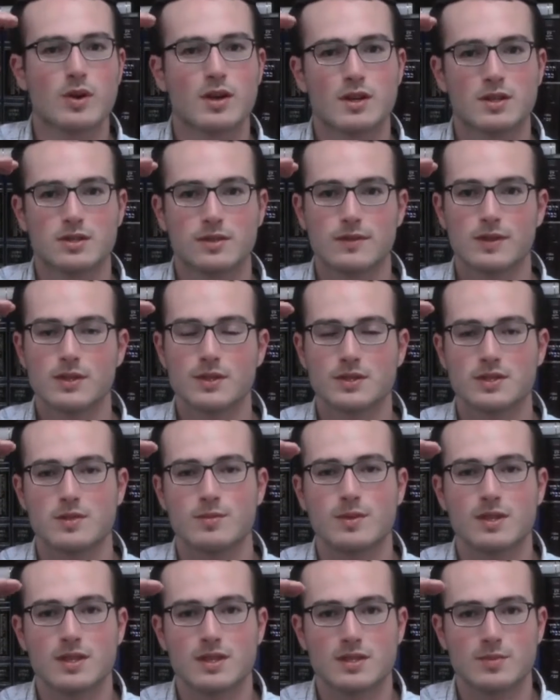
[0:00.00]
want our tefillot to
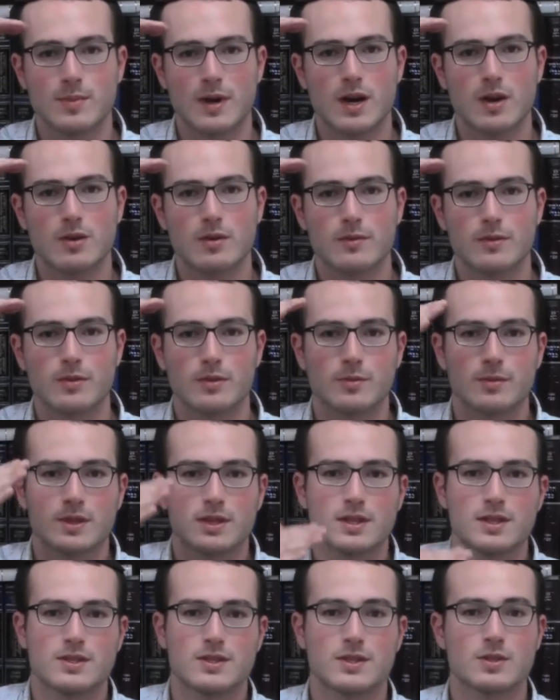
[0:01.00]
be this powerful,
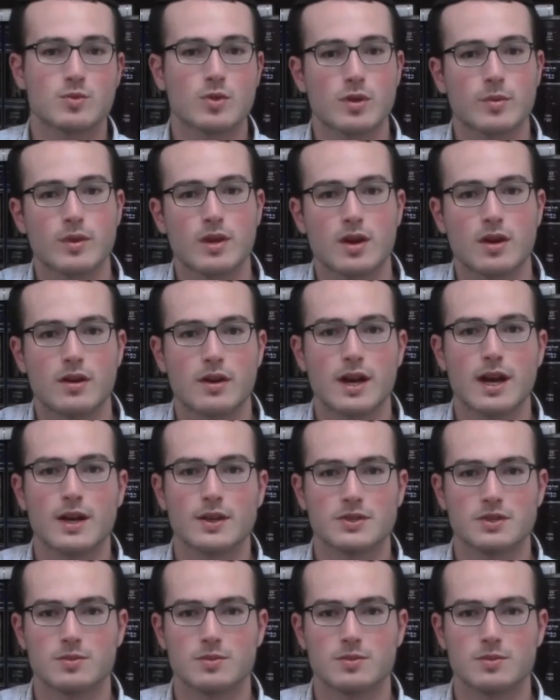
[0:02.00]
but this is where we are now.